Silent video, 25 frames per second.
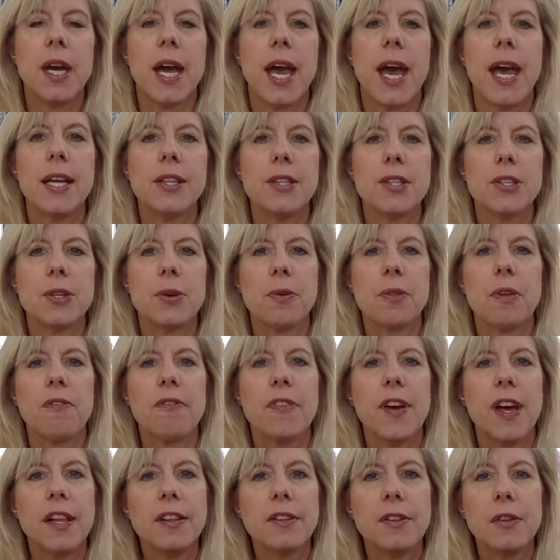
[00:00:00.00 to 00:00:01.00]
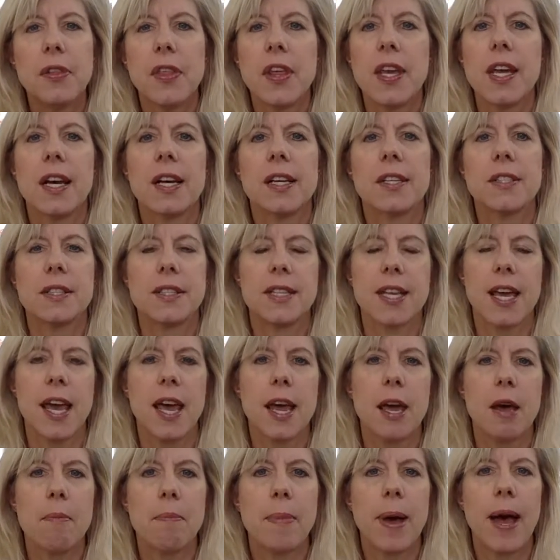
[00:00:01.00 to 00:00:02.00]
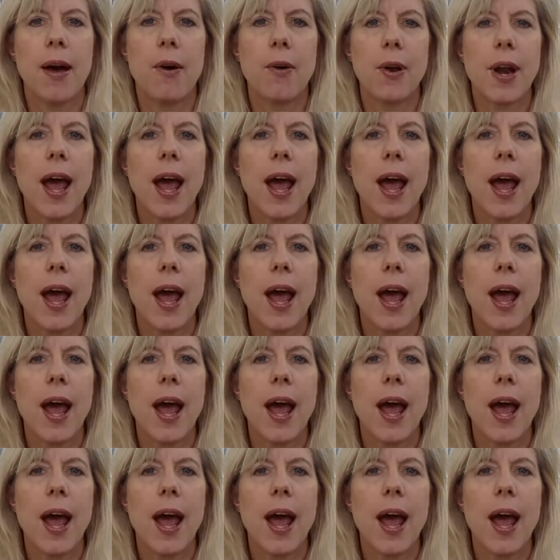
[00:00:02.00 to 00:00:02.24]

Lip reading: And so the final thing I'll say about